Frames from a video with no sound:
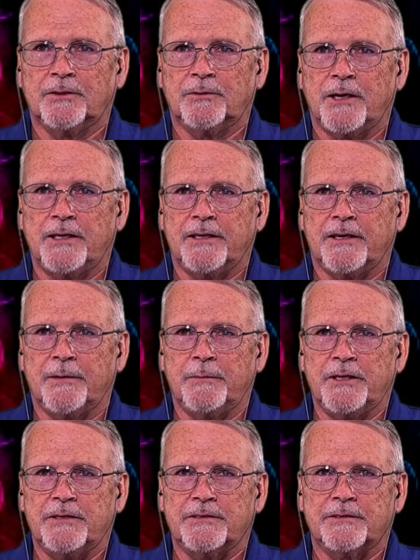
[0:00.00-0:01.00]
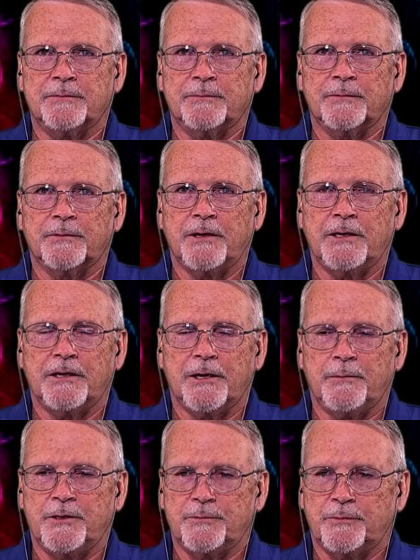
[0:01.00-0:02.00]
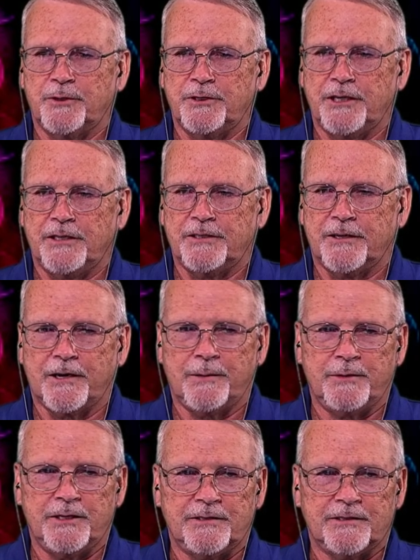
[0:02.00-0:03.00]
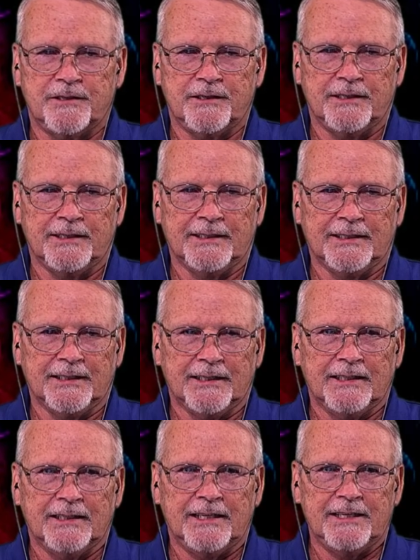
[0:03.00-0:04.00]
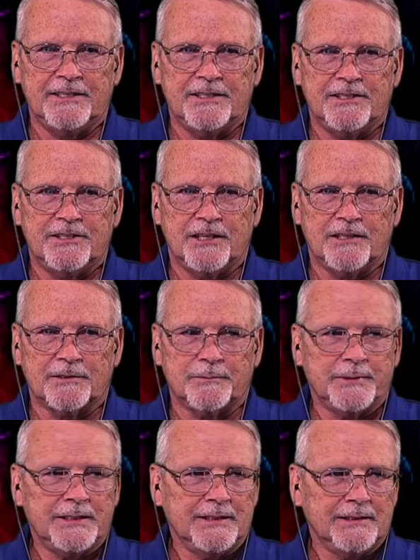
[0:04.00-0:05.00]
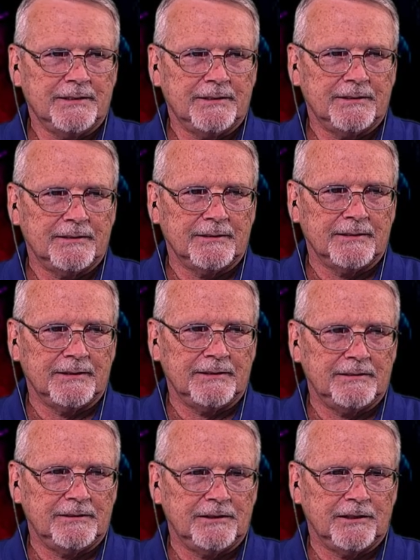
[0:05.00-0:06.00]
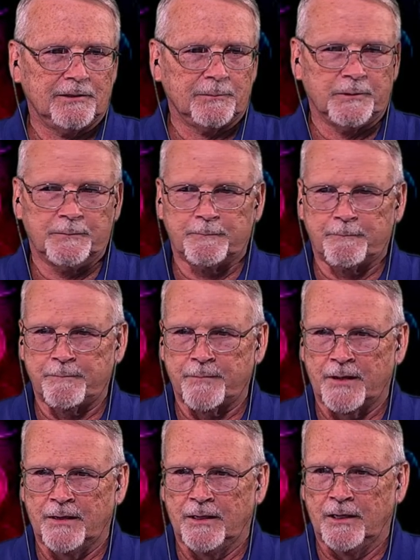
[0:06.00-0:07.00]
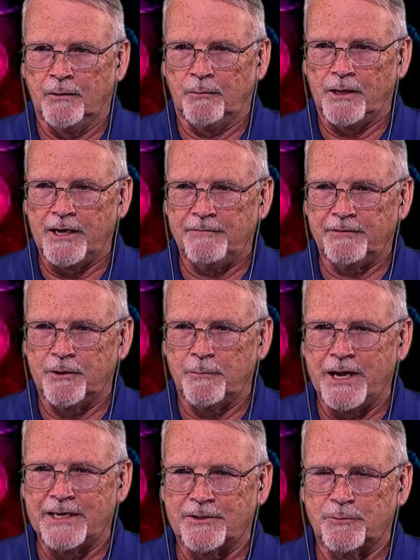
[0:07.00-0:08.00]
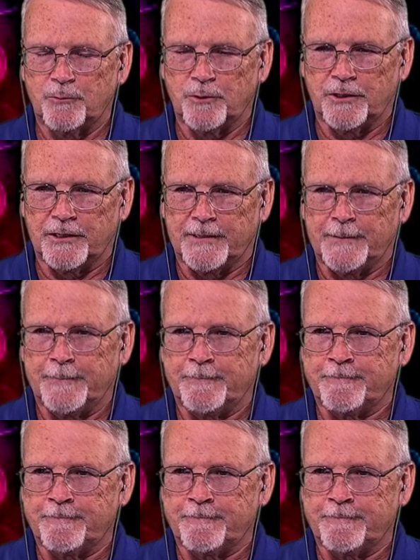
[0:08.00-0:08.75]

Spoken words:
Great comments. Appreciate your comments. Ladies and gentlemen. Well, I have to go back to work.